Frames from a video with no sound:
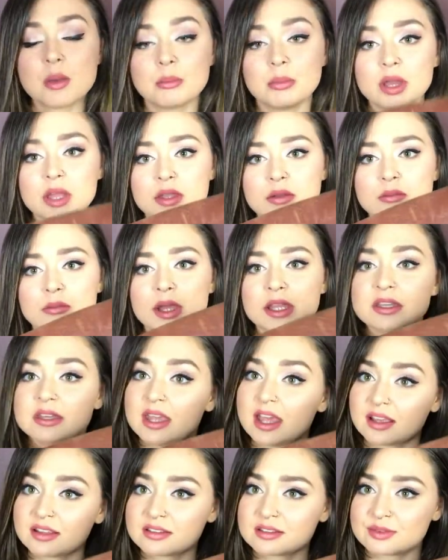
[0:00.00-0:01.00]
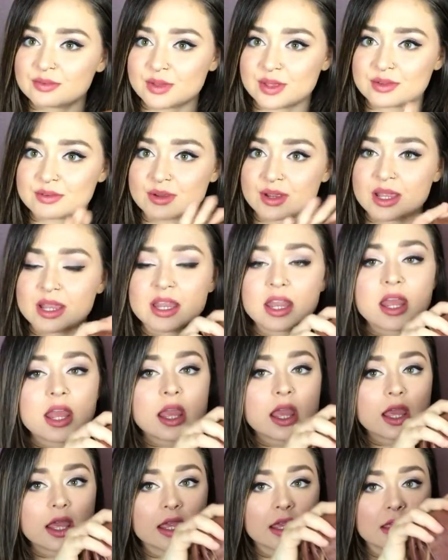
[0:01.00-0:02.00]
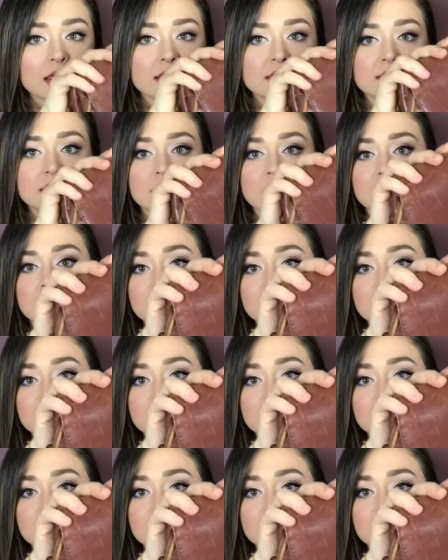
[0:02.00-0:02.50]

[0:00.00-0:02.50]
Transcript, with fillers: But my next favorite is